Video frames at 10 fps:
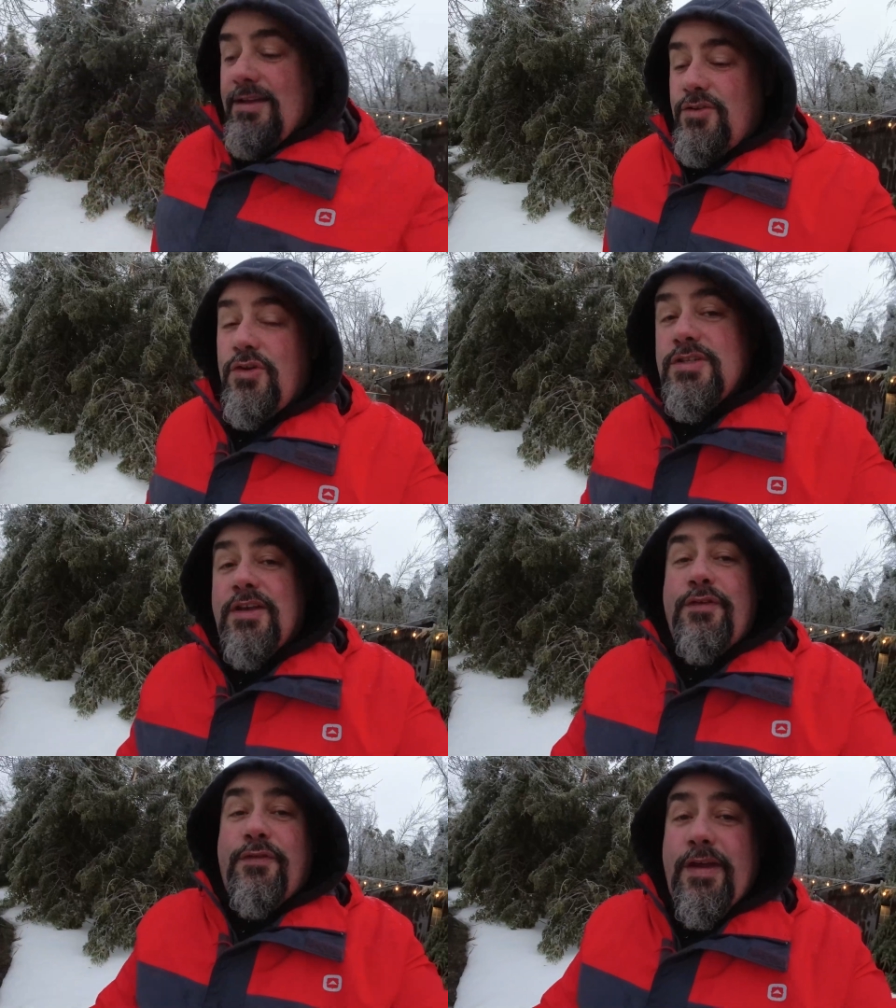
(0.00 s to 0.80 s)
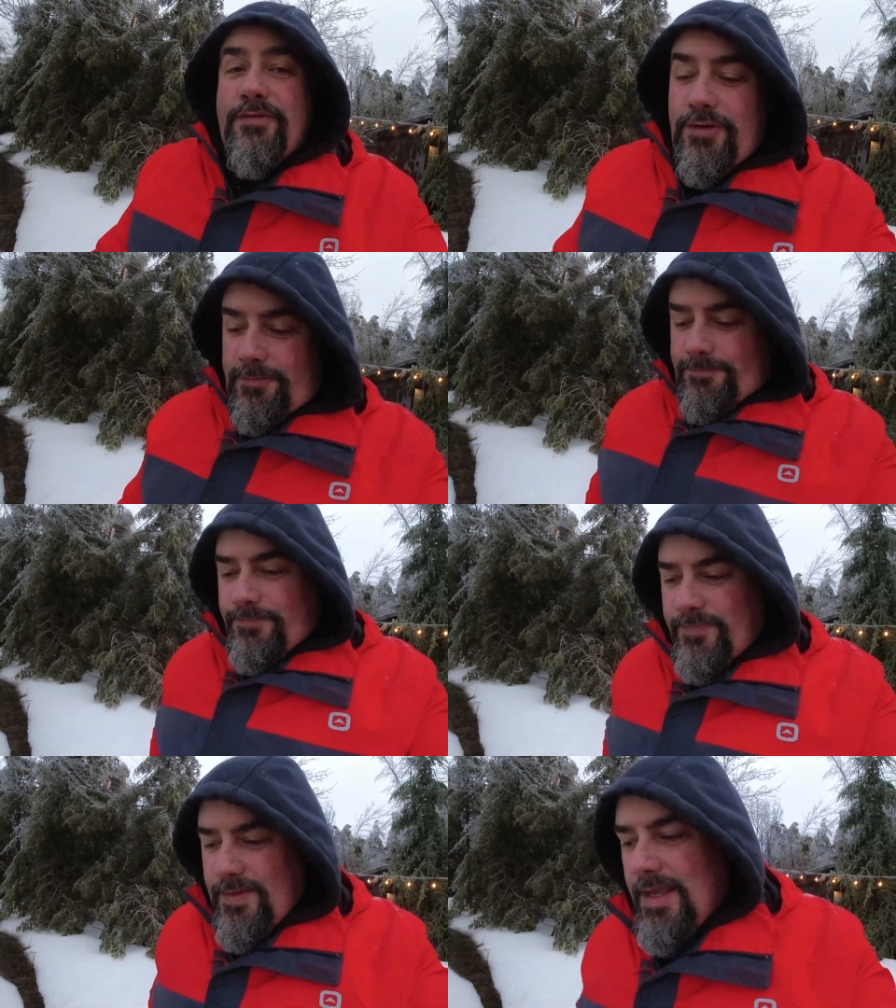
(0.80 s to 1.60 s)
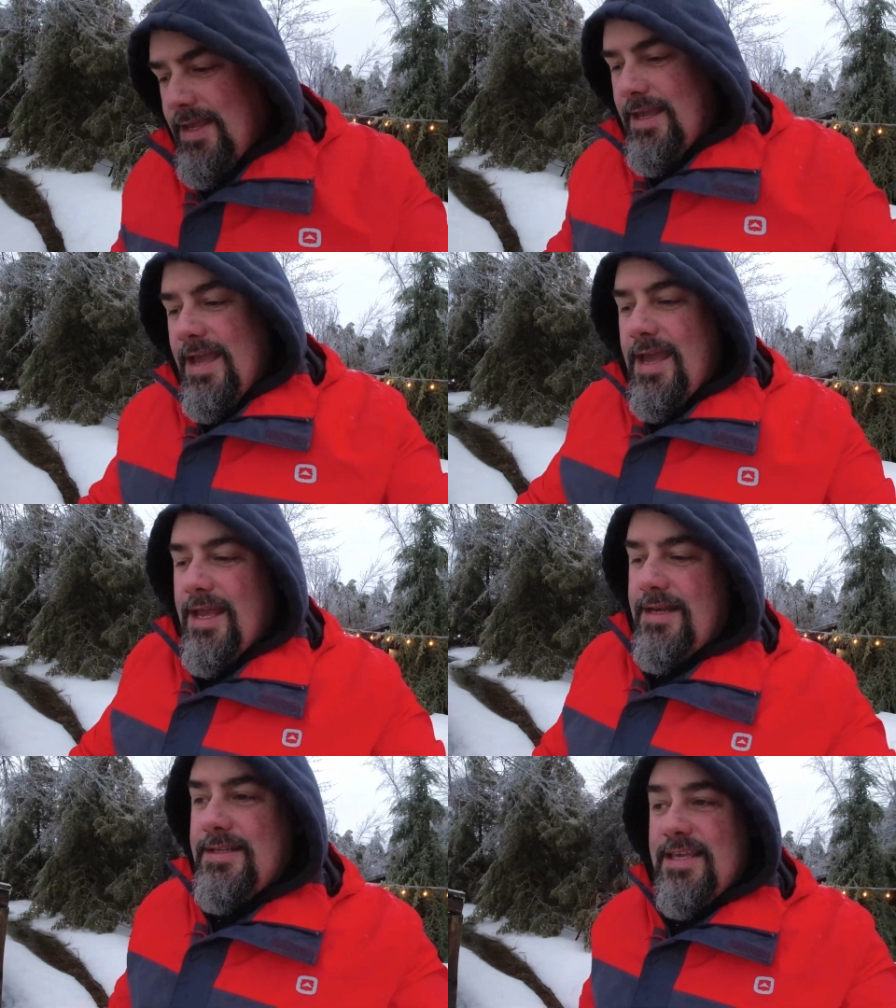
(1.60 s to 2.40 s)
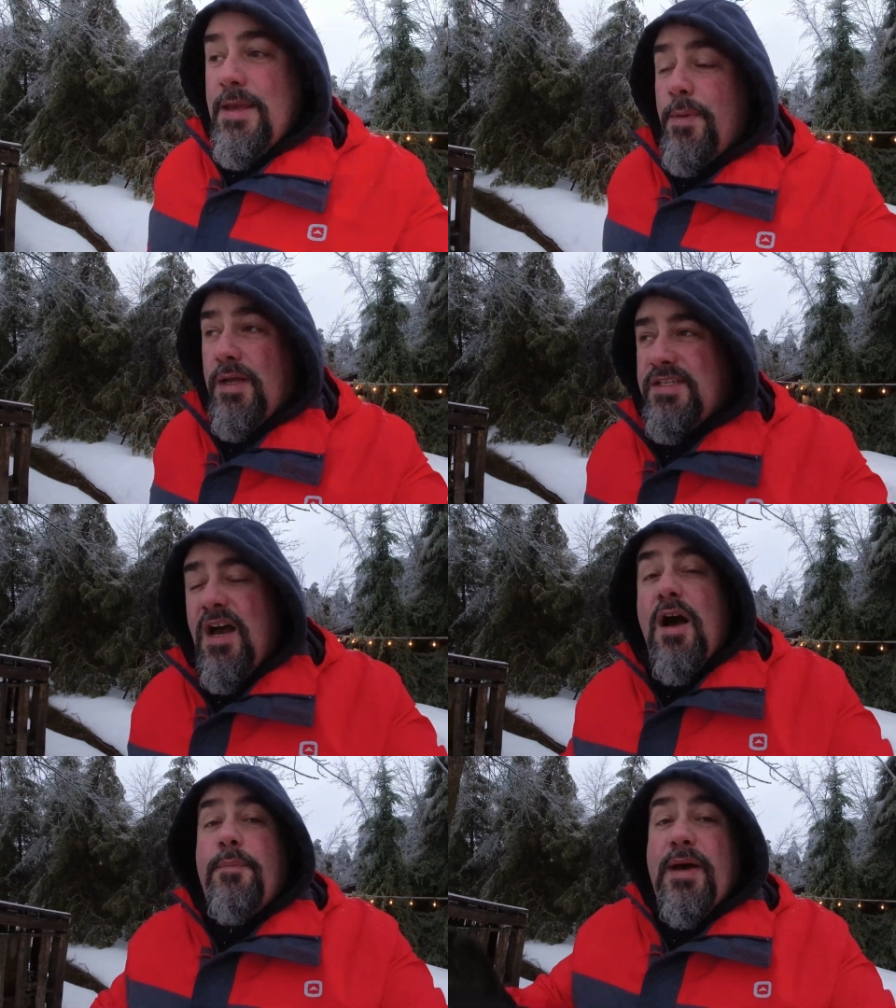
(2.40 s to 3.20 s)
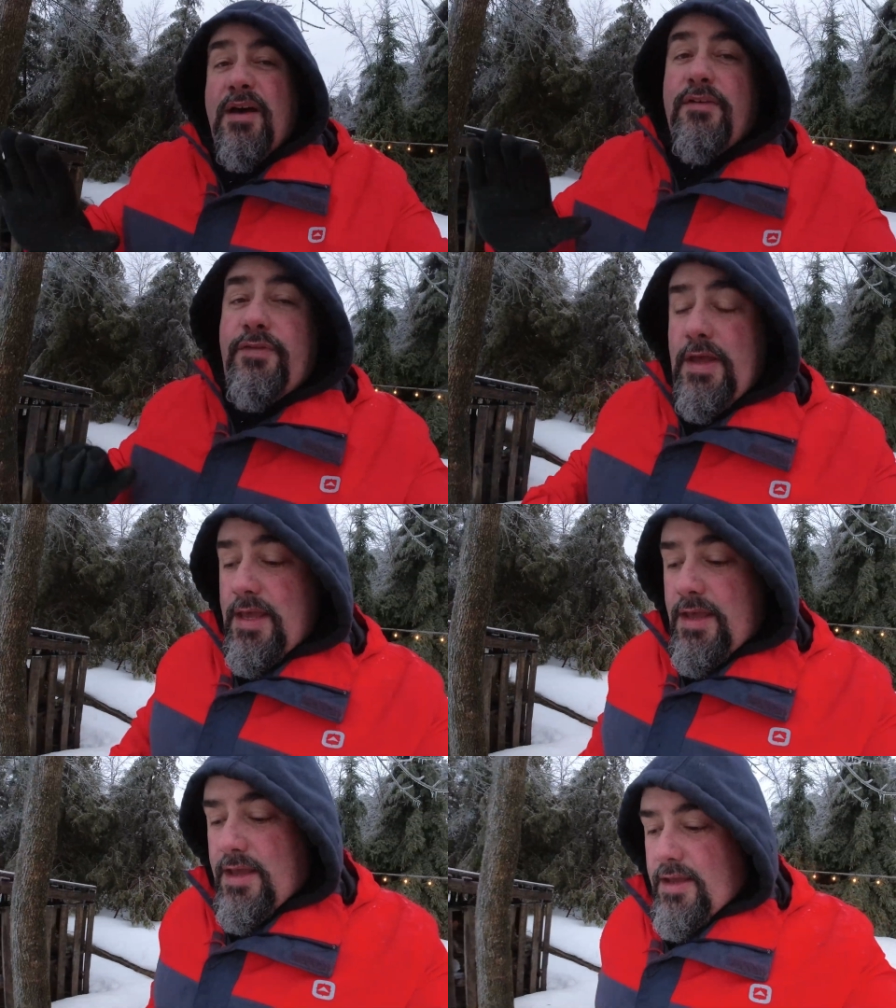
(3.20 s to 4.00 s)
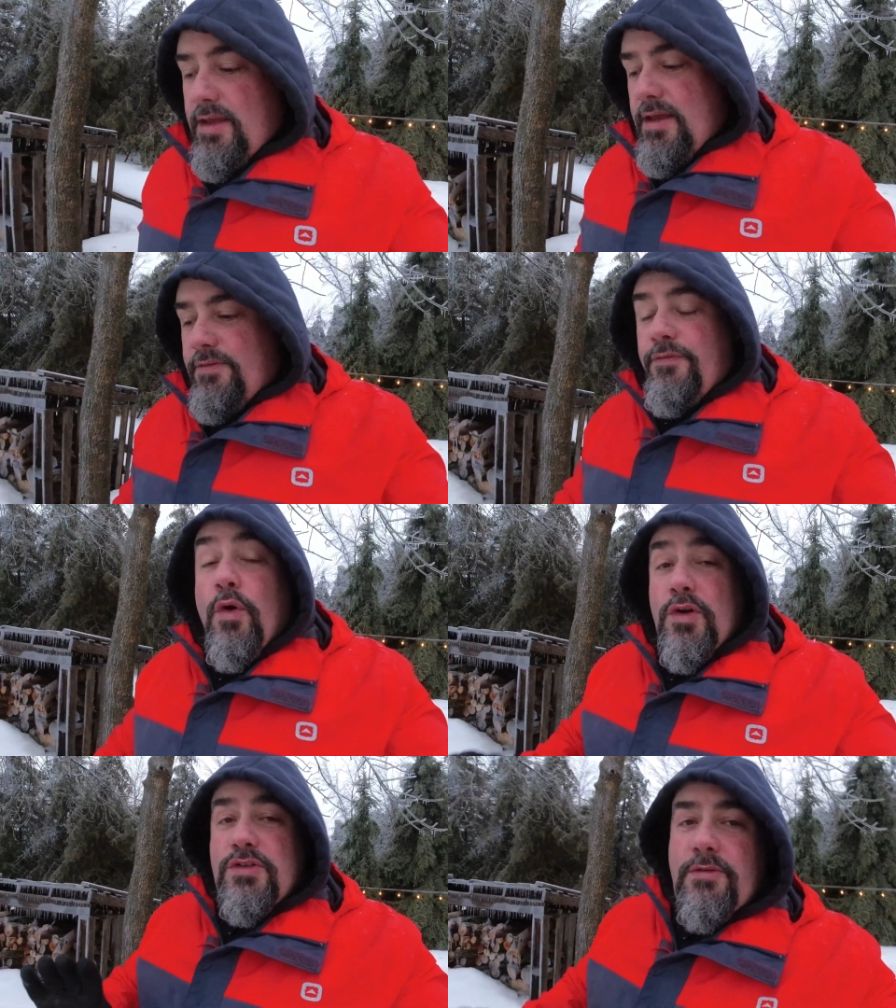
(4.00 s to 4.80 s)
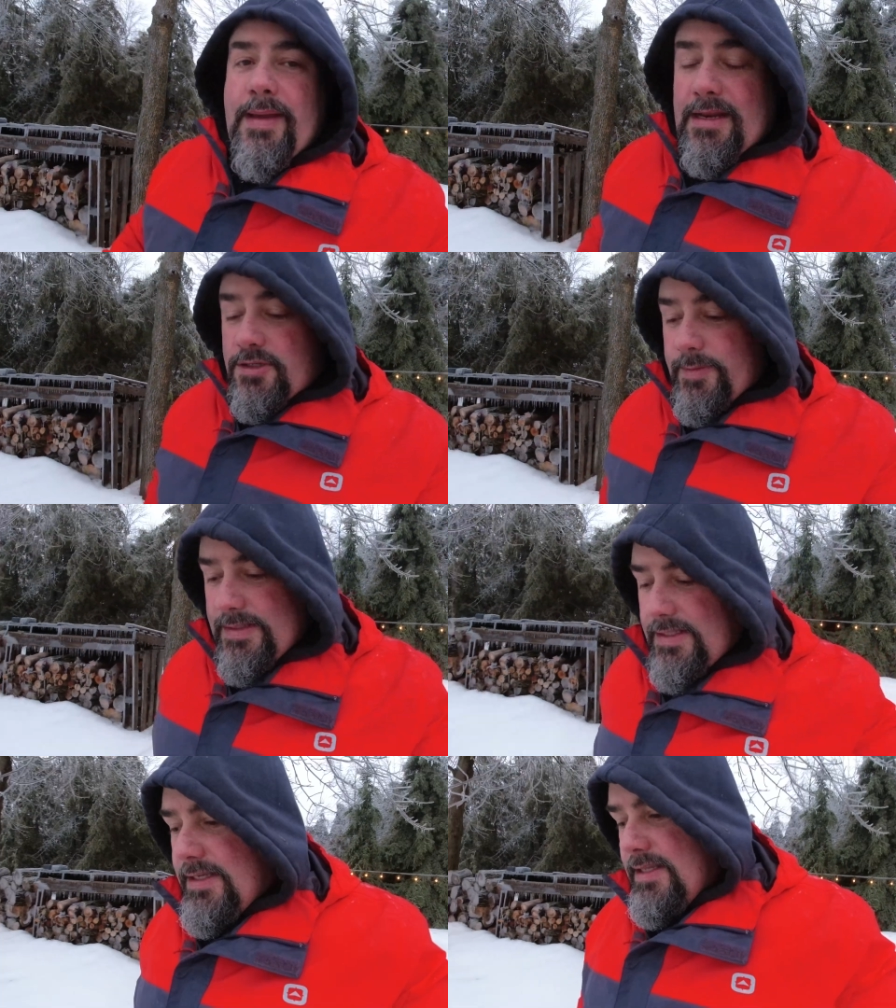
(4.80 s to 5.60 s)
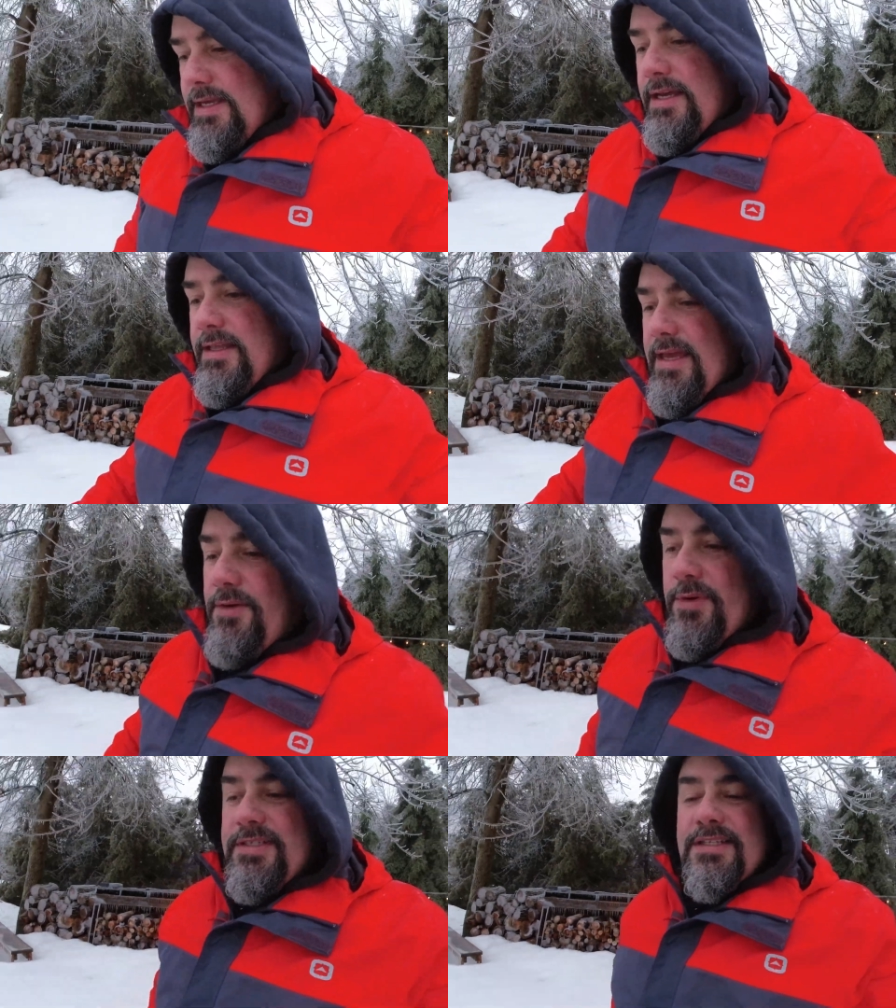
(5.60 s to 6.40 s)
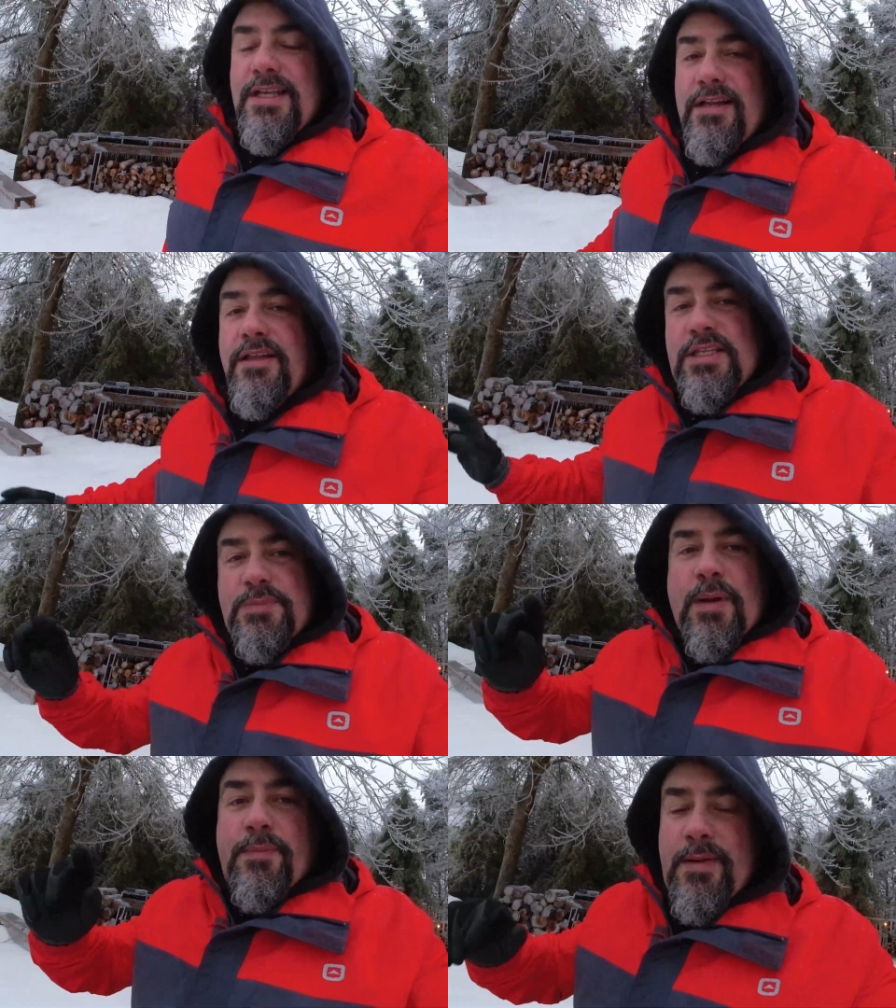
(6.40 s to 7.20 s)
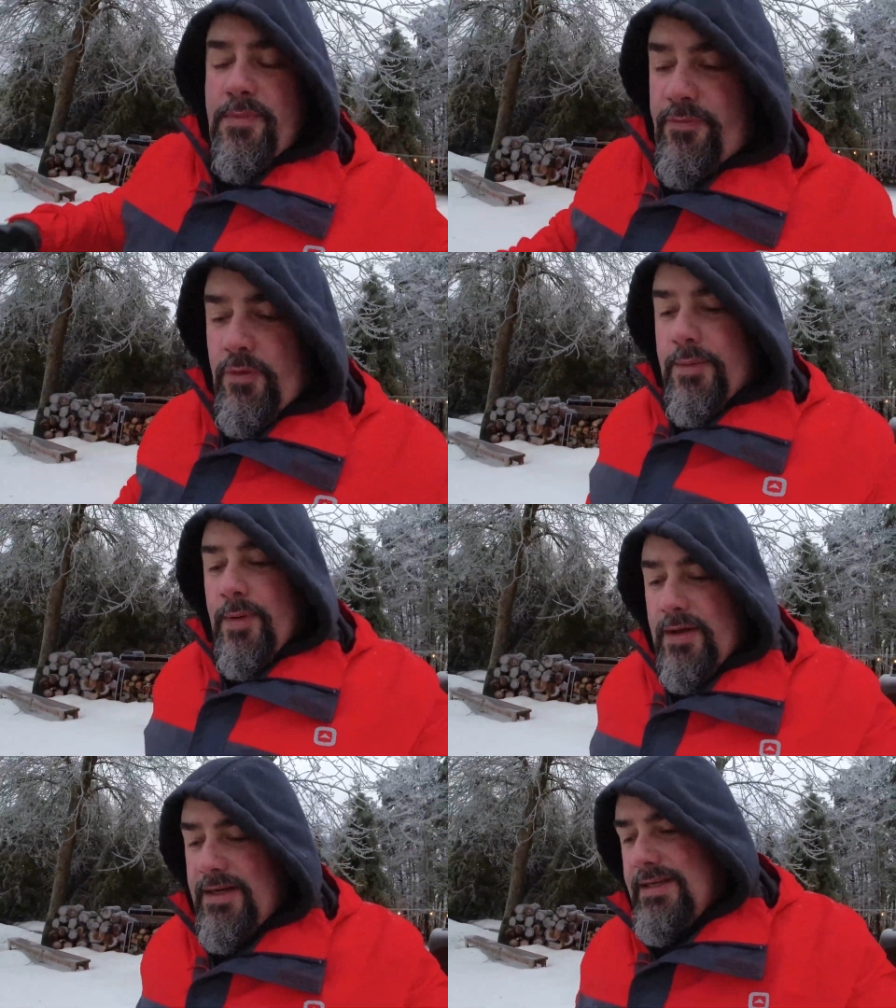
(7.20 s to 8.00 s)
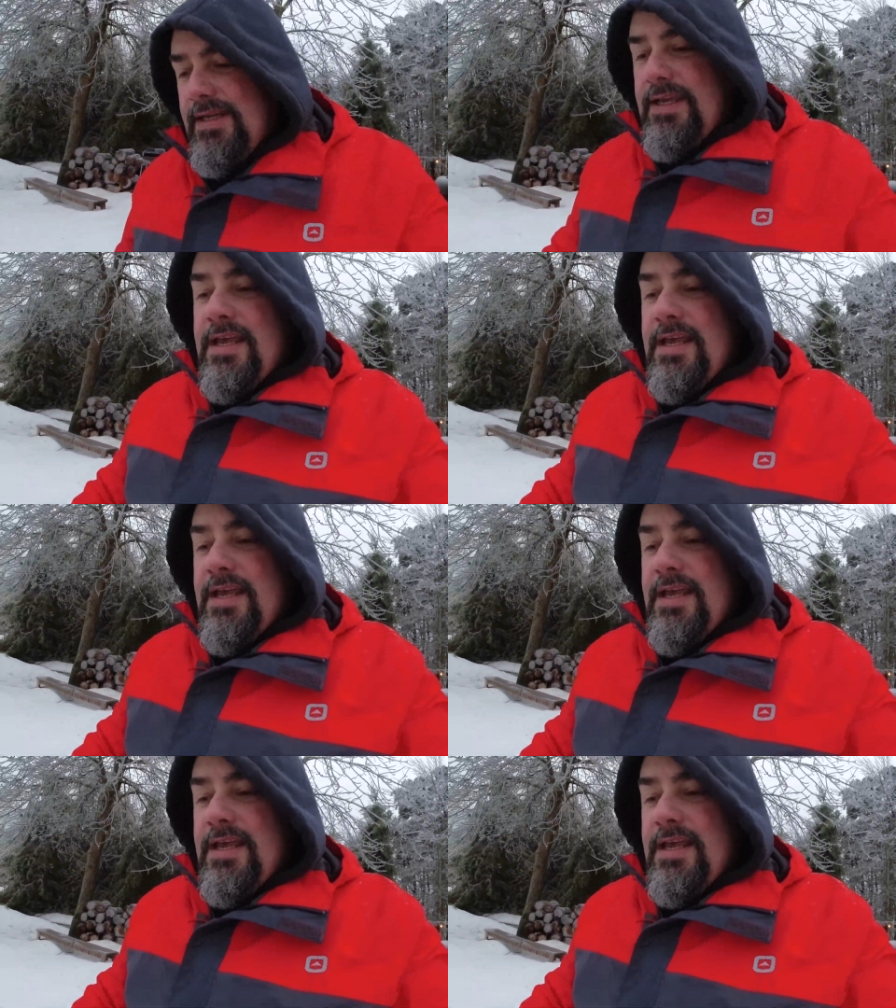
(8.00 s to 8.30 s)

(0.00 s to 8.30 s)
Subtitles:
do yourself a favor and keep on top of forestry management. That wasn't done on this property before we bought it,